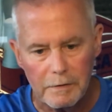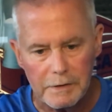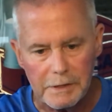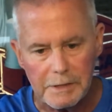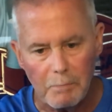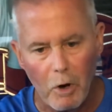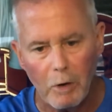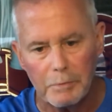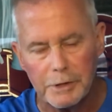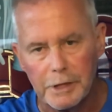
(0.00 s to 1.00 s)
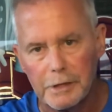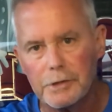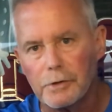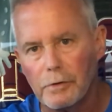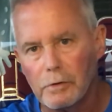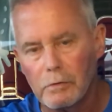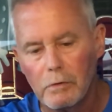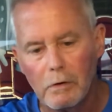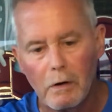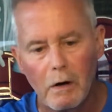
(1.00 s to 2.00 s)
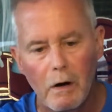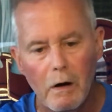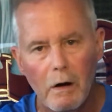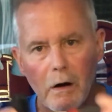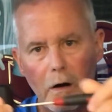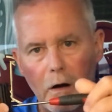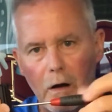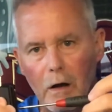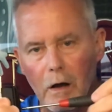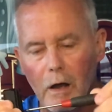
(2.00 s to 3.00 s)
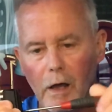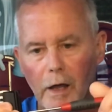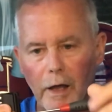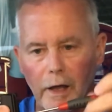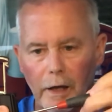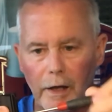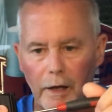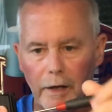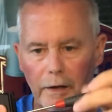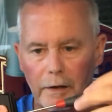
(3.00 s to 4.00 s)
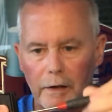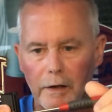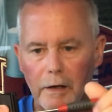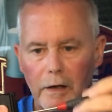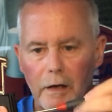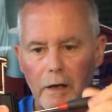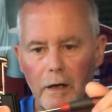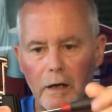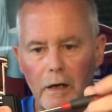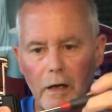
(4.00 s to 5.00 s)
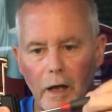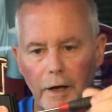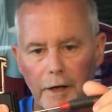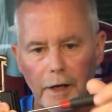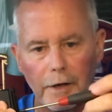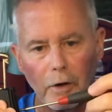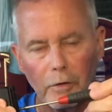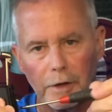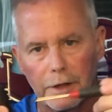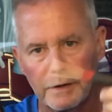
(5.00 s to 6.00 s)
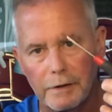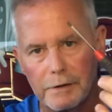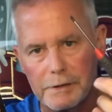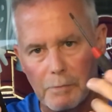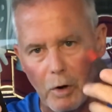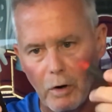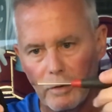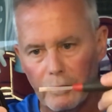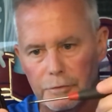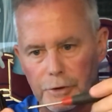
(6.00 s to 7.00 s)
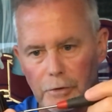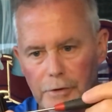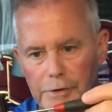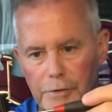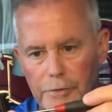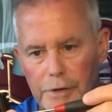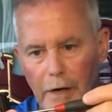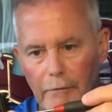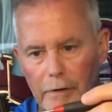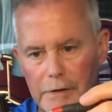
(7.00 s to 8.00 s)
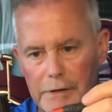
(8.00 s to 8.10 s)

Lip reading: It's a small machine screw, and again, only small jeweler screwdriver